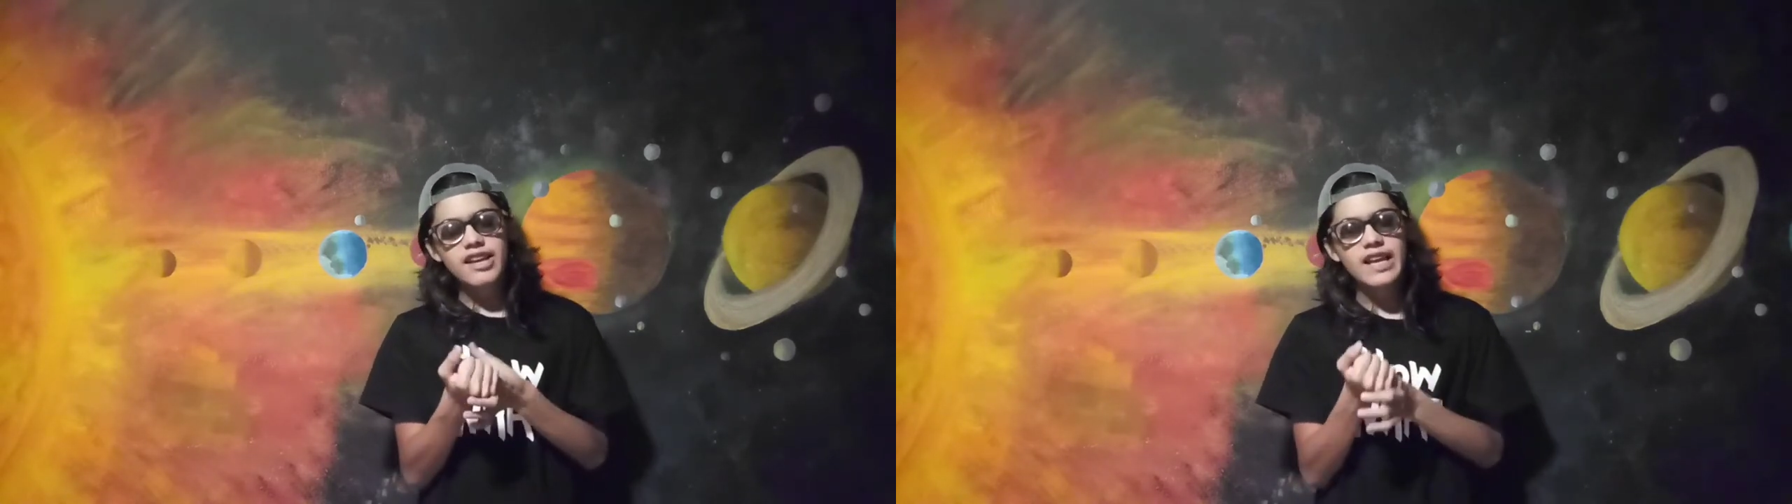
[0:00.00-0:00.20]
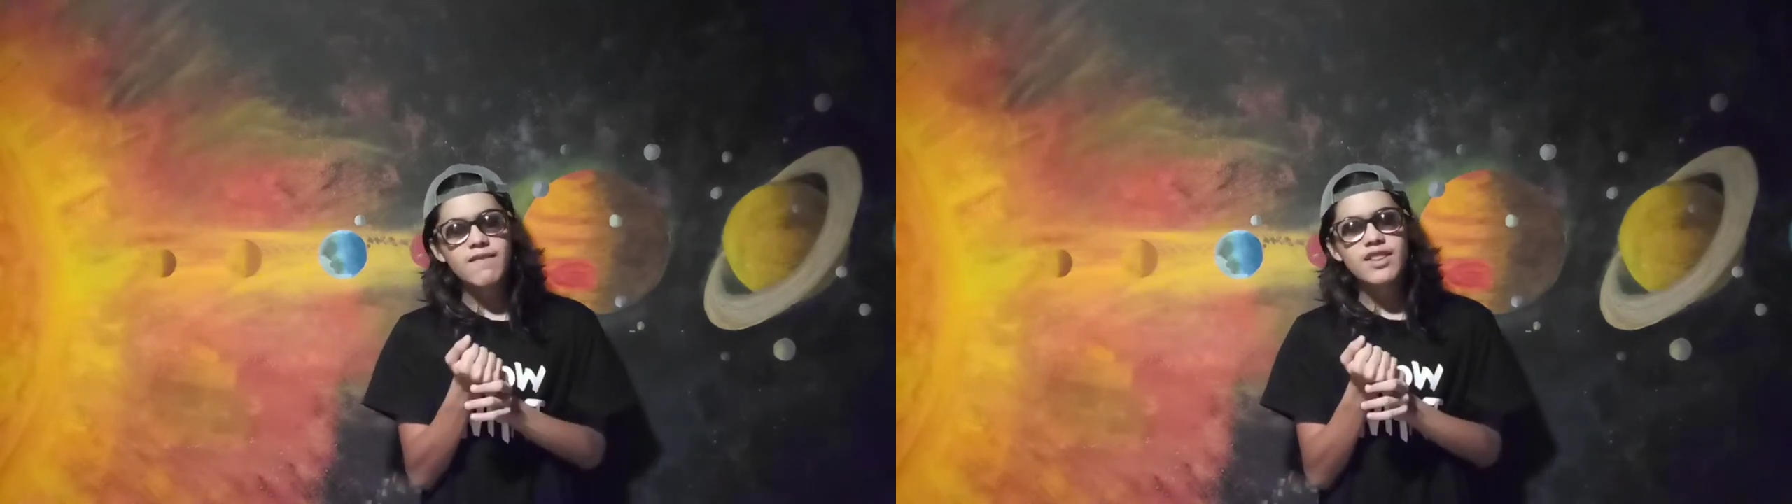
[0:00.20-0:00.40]

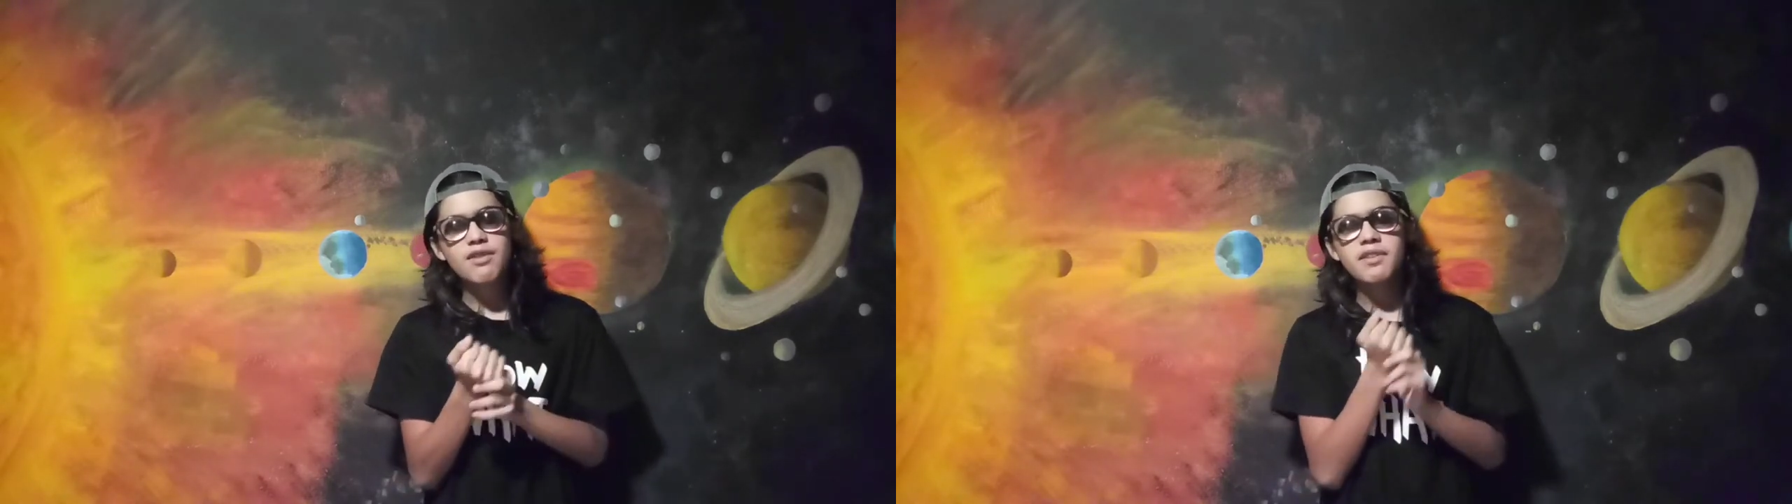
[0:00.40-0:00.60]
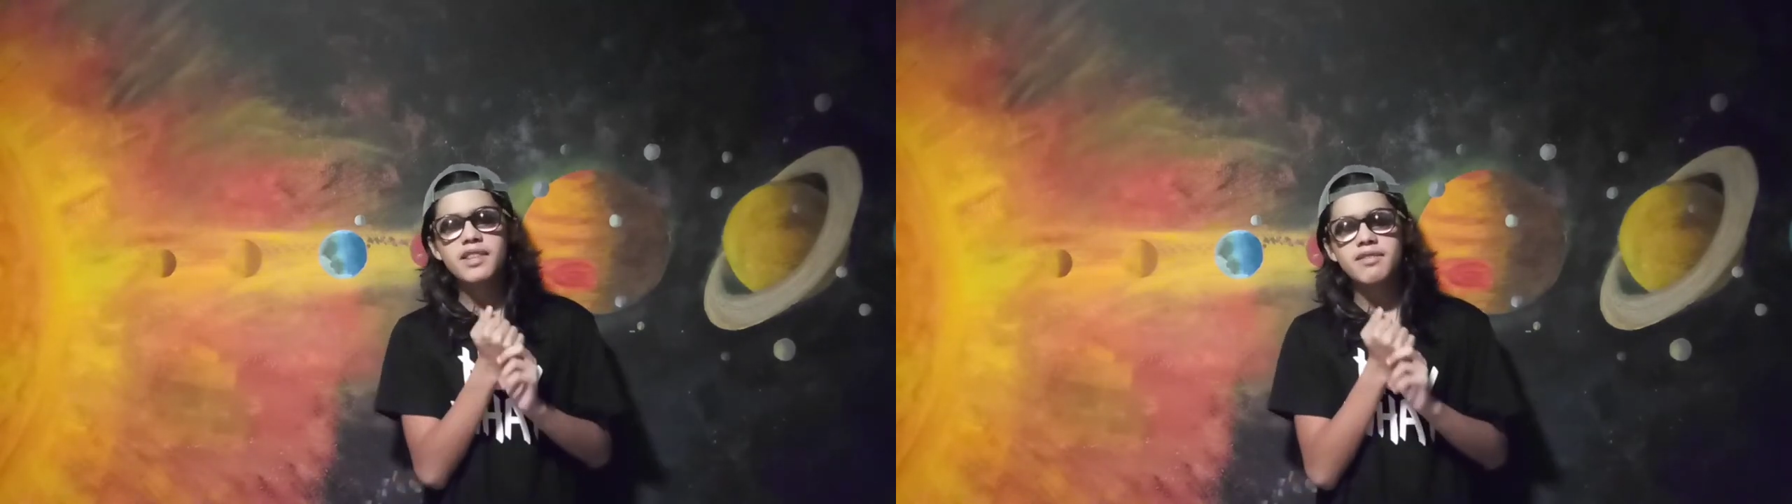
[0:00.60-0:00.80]
even
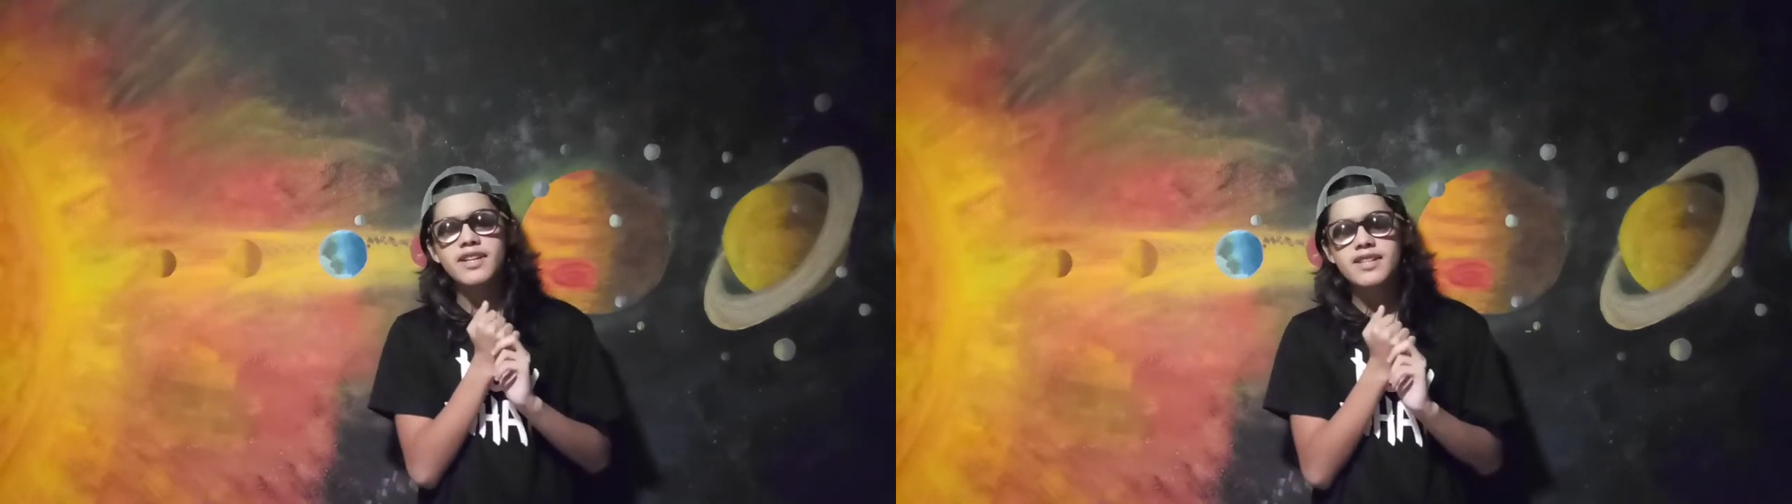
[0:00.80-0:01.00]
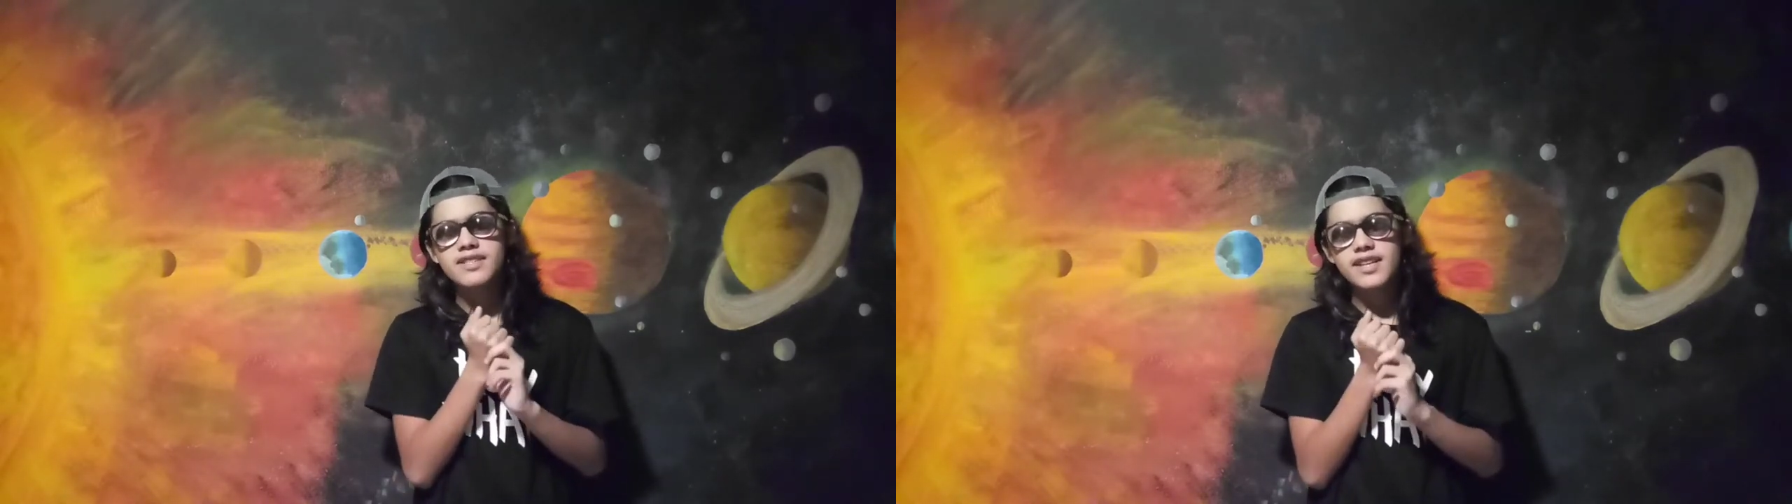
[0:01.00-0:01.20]
though the
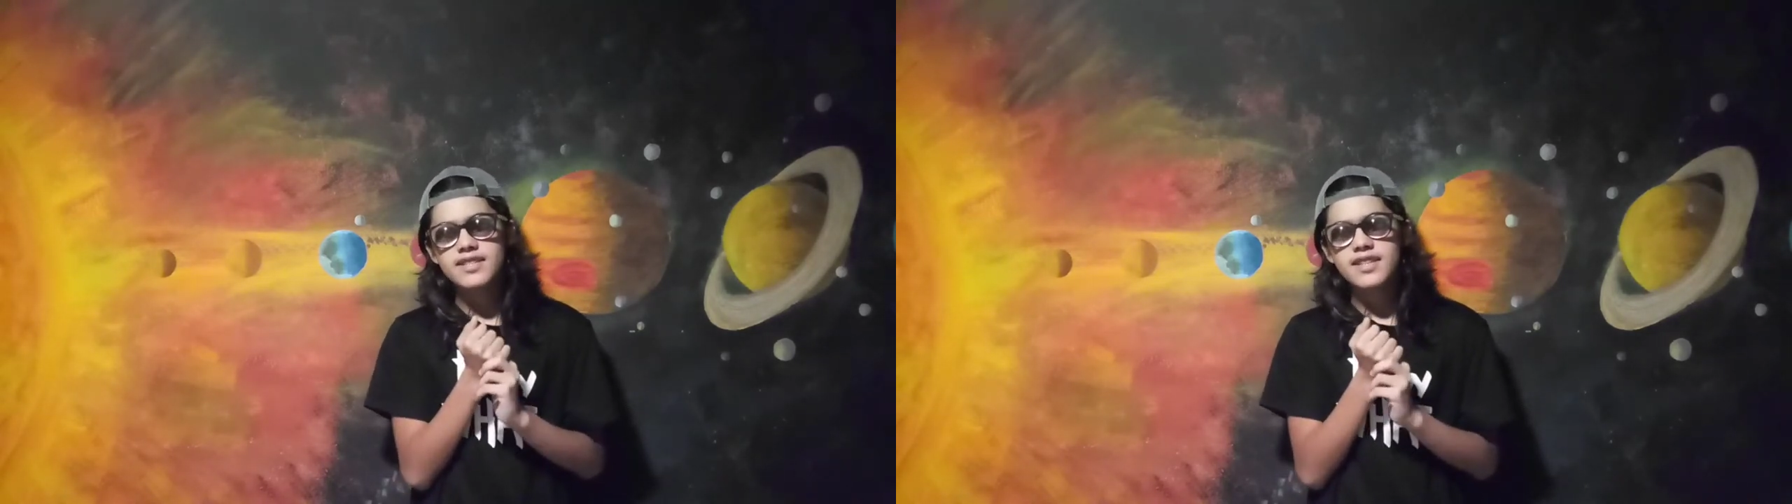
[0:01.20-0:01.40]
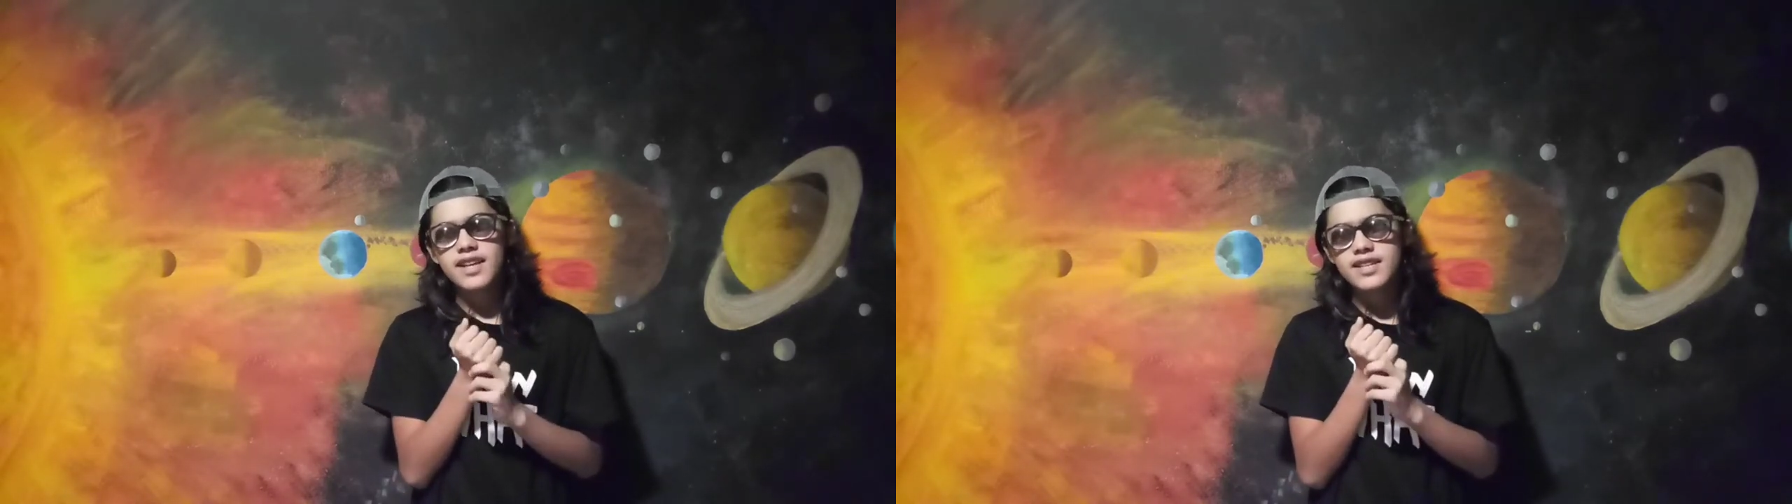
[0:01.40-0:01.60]
United States